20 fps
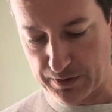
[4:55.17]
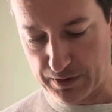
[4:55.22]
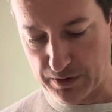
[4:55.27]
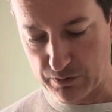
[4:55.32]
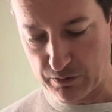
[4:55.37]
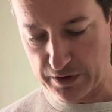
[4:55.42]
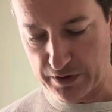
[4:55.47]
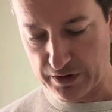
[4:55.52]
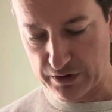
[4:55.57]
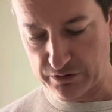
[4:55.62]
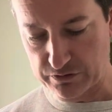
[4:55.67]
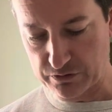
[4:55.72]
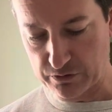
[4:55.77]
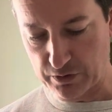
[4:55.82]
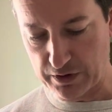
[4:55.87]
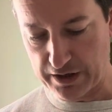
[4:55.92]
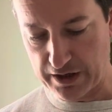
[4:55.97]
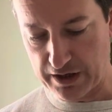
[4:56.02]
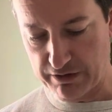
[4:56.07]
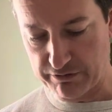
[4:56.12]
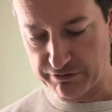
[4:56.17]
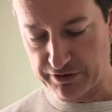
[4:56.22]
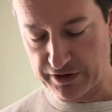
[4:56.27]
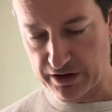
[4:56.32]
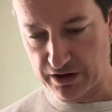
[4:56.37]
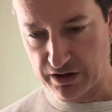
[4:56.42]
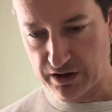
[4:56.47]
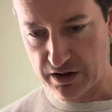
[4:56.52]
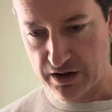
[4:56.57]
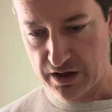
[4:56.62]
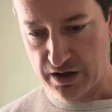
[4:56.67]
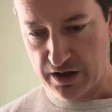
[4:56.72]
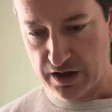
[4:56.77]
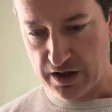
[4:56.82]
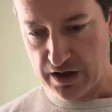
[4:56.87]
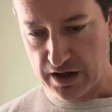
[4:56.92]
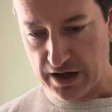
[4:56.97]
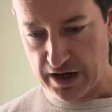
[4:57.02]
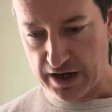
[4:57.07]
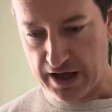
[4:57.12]
What else do I have here?
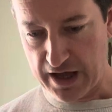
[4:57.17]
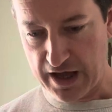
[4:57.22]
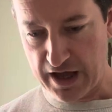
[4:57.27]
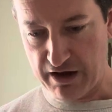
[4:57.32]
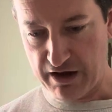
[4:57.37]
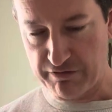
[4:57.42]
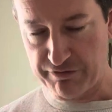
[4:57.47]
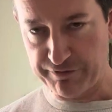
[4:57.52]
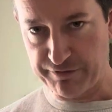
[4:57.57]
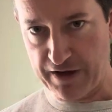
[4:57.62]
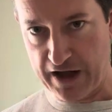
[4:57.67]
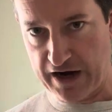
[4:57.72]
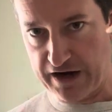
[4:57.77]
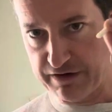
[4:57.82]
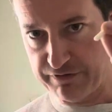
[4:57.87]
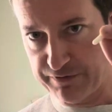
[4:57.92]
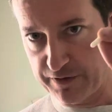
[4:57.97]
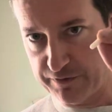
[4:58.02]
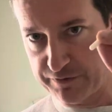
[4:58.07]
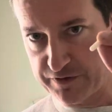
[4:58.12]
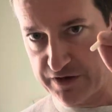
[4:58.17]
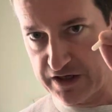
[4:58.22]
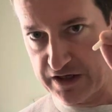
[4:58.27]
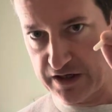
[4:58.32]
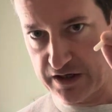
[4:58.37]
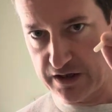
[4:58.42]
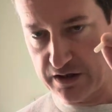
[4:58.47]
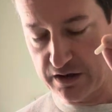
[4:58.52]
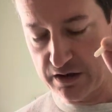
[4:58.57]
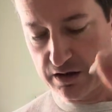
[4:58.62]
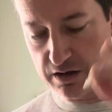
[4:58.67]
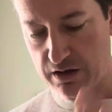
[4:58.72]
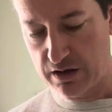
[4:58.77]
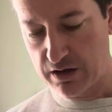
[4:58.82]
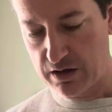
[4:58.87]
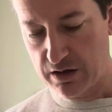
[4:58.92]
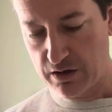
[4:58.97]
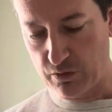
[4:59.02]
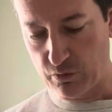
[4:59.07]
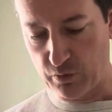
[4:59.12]
I have Fatty 15,
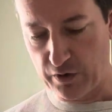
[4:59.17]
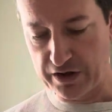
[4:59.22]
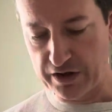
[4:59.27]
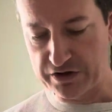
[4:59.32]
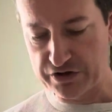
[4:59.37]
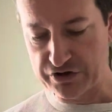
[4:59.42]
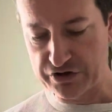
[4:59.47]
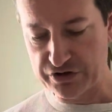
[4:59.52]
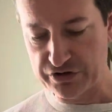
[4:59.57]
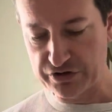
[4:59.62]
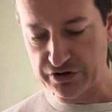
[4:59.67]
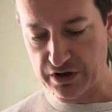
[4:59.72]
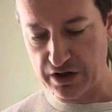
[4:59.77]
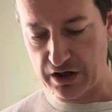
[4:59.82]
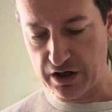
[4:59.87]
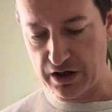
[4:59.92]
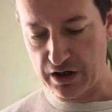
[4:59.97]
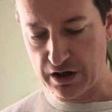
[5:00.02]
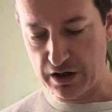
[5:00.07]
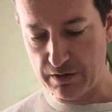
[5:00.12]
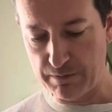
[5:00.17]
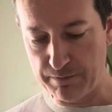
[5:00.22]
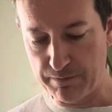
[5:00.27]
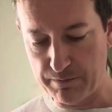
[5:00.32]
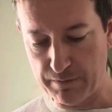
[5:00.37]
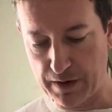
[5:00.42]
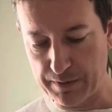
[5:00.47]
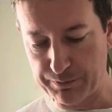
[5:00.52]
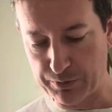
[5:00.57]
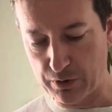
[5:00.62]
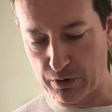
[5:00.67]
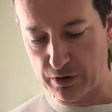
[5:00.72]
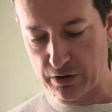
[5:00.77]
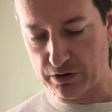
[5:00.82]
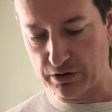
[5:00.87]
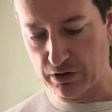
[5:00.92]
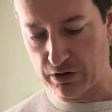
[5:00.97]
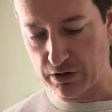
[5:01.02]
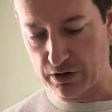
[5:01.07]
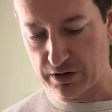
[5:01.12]
which my
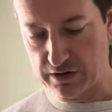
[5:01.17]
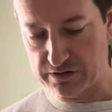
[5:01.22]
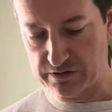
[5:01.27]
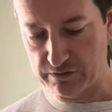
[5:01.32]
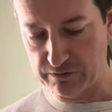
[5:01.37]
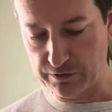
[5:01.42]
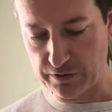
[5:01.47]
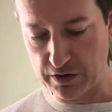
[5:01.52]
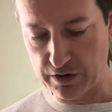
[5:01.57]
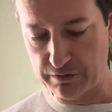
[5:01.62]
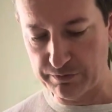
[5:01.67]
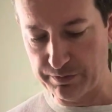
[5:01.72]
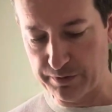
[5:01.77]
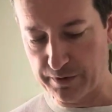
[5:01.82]
protocol has involved in